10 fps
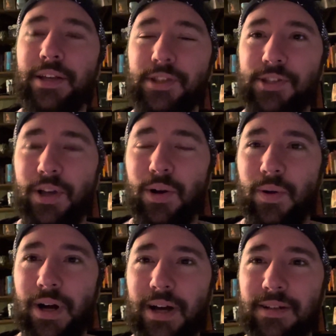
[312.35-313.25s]

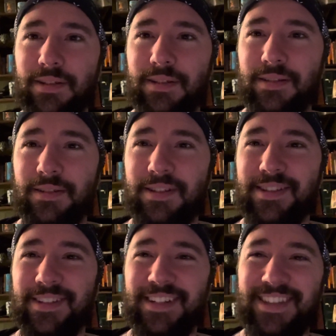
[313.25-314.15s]
So
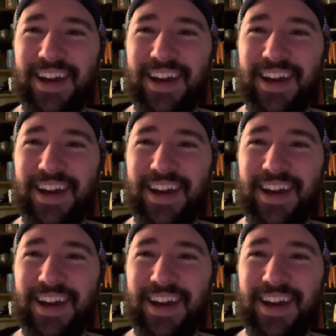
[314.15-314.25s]
it's